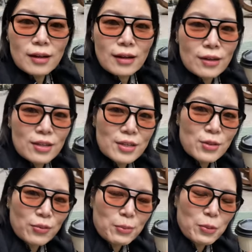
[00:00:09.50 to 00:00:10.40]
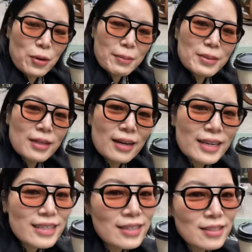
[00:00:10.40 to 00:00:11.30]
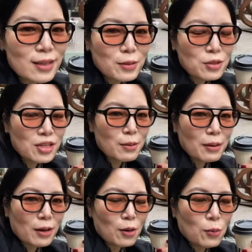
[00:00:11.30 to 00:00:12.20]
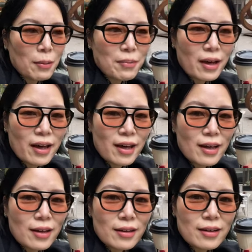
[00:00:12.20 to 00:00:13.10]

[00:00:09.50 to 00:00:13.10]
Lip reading: Got these from a website. They're so cheap. I got one pair